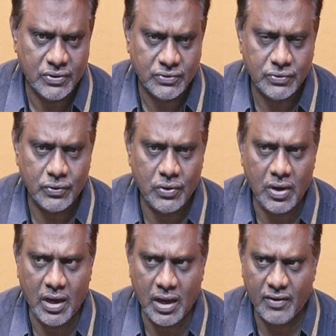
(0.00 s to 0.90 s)
So
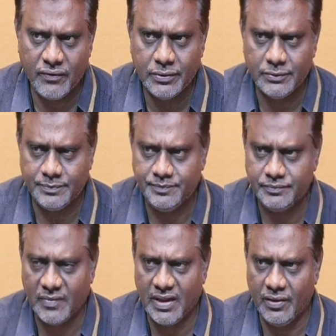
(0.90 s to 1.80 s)
all of you
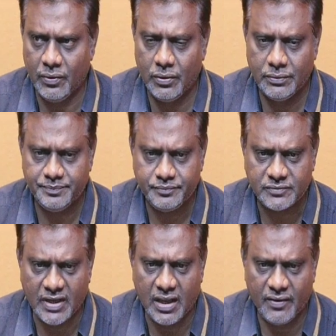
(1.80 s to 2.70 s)
you know,
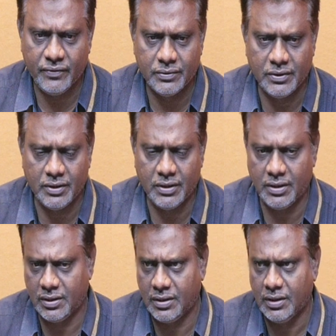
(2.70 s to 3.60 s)
all you
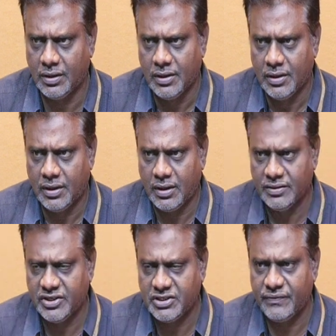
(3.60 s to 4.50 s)

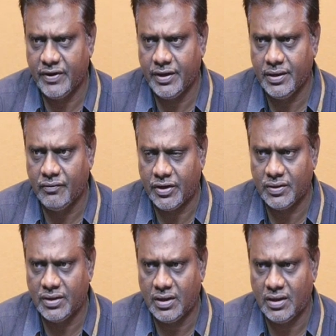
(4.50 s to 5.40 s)
justify what
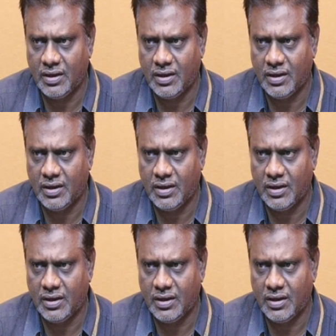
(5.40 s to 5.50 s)
are the